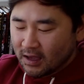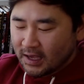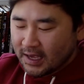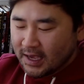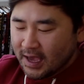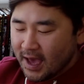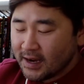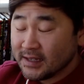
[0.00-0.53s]

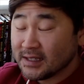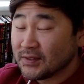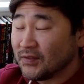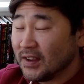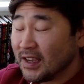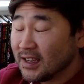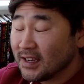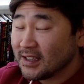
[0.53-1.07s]
he had his
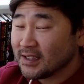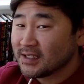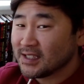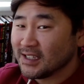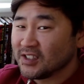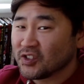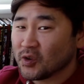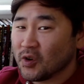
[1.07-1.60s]
Venus
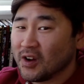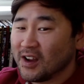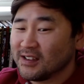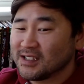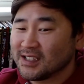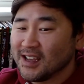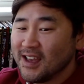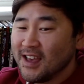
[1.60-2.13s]
in
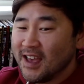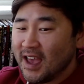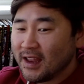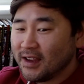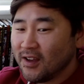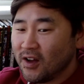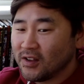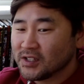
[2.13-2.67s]
Taurus, and
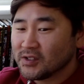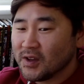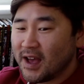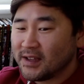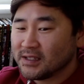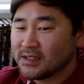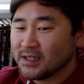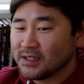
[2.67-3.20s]
he also
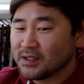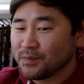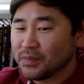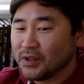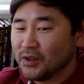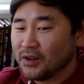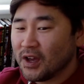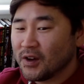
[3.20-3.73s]
has his
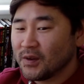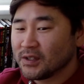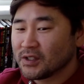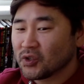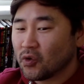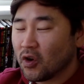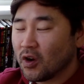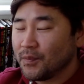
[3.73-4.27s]
Pluto in
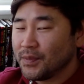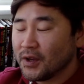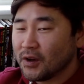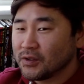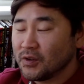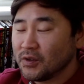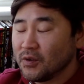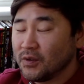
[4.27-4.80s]

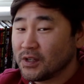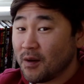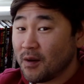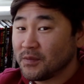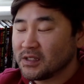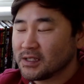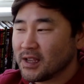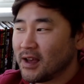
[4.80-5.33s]
Scorpio, two
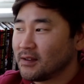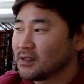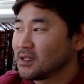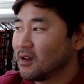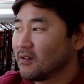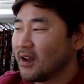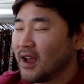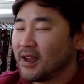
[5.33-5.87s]
domiciles,
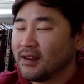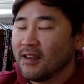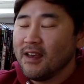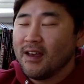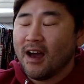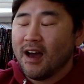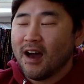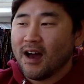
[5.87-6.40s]
all right,
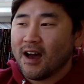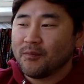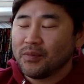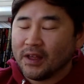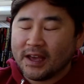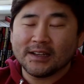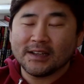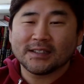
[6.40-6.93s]

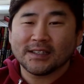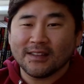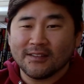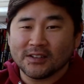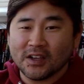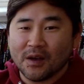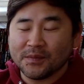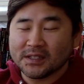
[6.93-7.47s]
planets in their
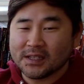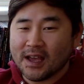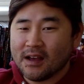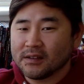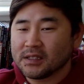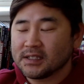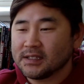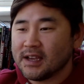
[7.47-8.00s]

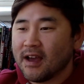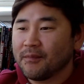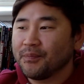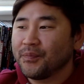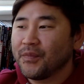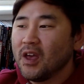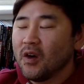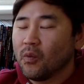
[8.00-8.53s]
domiciles. Now,
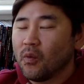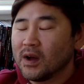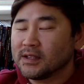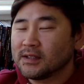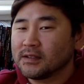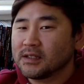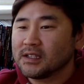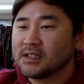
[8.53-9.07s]
what
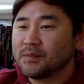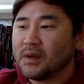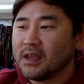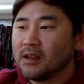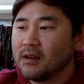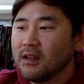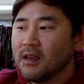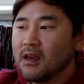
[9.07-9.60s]
does this
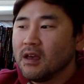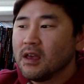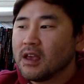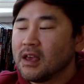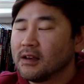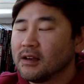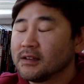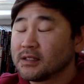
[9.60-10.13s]
mean?
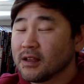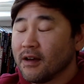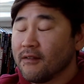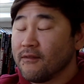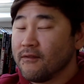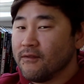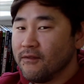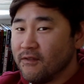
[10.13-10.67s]
He is a
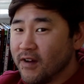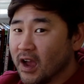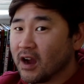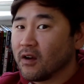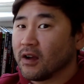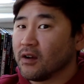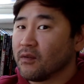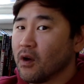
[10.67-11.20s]

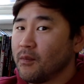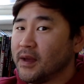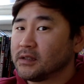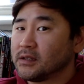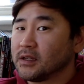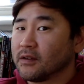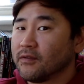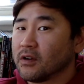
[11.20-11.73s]
very
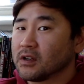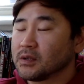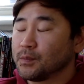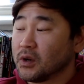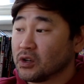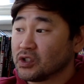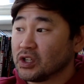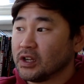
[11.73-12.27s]
romantic
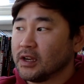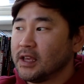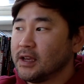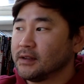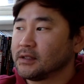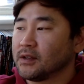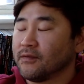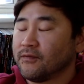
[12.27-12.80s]
person. He
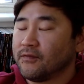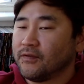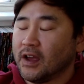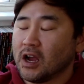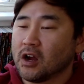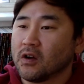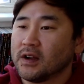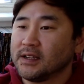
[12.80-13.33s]
is a
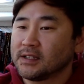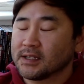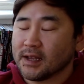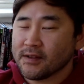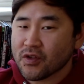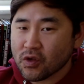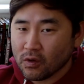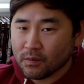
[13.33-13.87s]
very
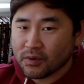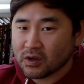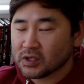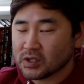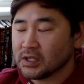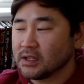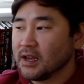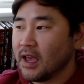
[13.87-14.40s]
sensual
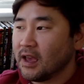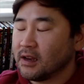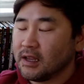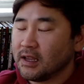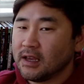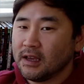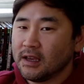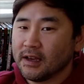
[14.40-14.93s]
person, and
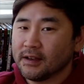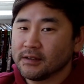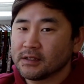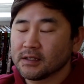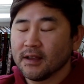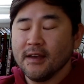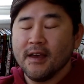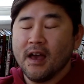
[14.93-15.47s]
he
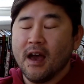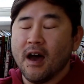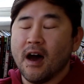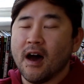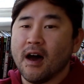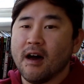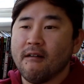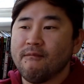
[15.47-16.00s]
is
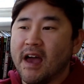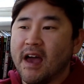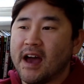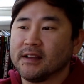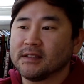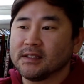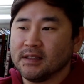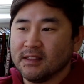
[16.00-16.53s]

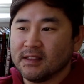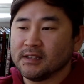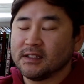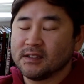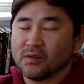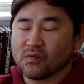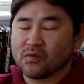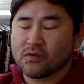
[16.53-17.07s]
has
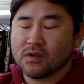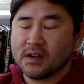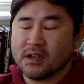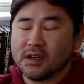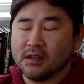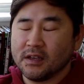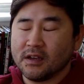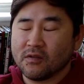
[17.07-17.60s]
this
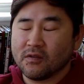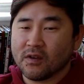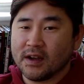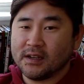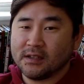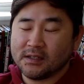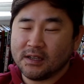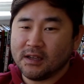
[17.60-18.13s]
really
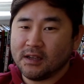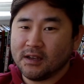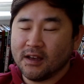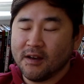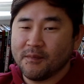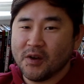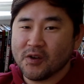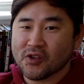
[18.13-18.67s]
crazy
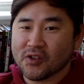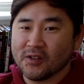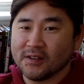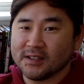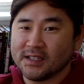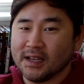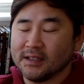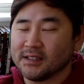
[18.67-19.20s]
emotional
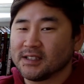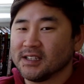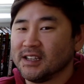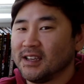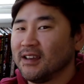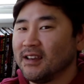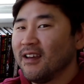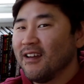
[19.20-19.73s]

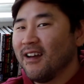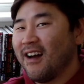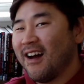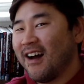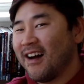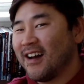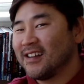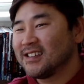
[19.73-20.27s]
intensity.
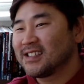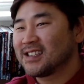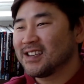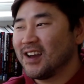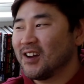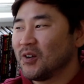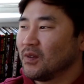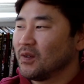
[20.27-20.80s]
I'm
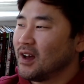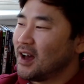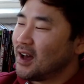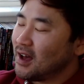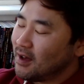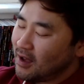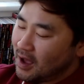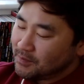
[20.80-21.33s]

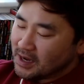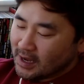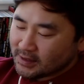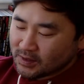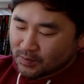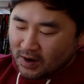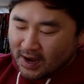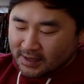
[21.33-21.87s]
not
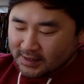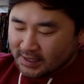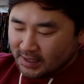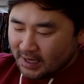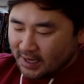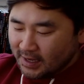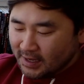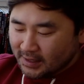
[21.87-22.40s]
surprised that
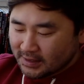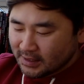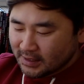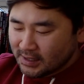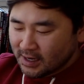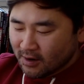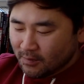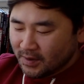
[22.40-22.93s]
he is a
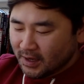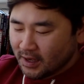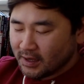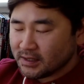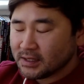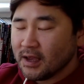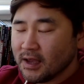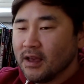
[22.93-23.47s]
singer,
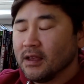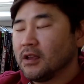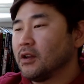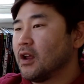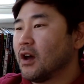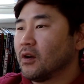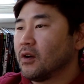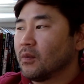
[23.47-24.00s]
because, you
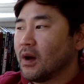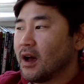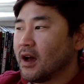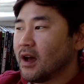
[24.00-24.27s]
know,